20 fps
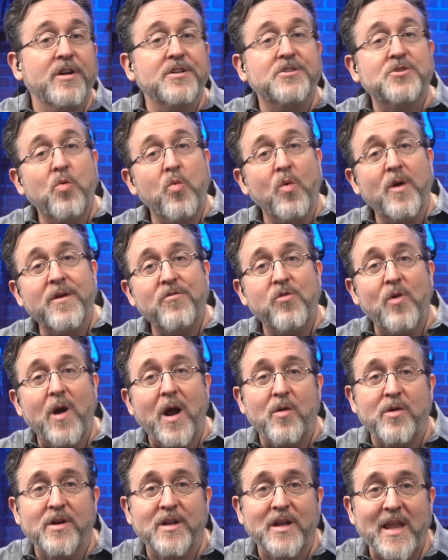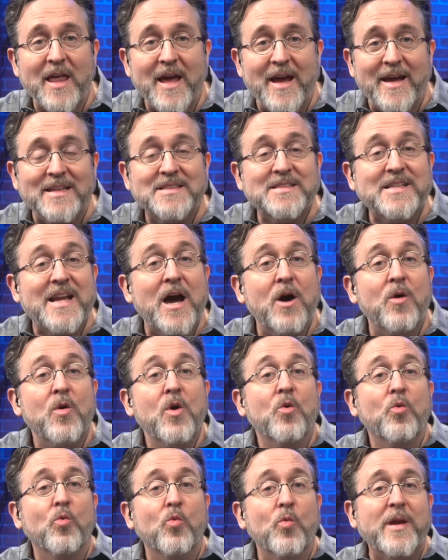a 24 hour delay, it's now
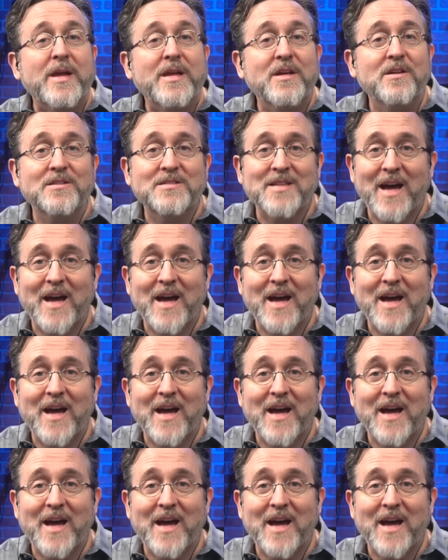real